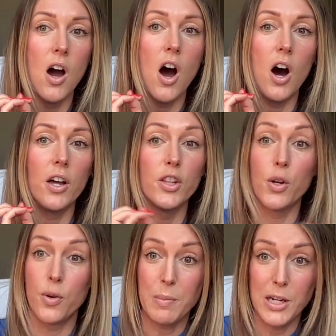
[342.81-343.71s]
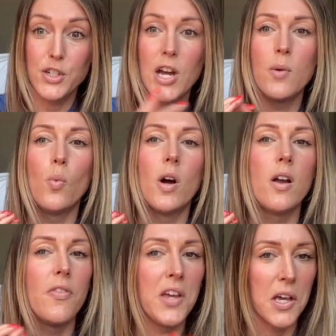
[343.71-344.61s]
on Laguna Beach and one
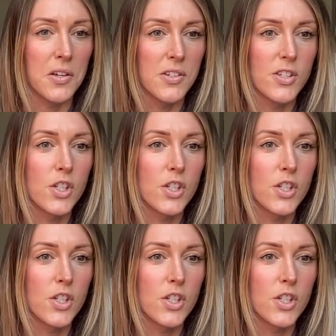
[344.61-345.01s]
on the Hills,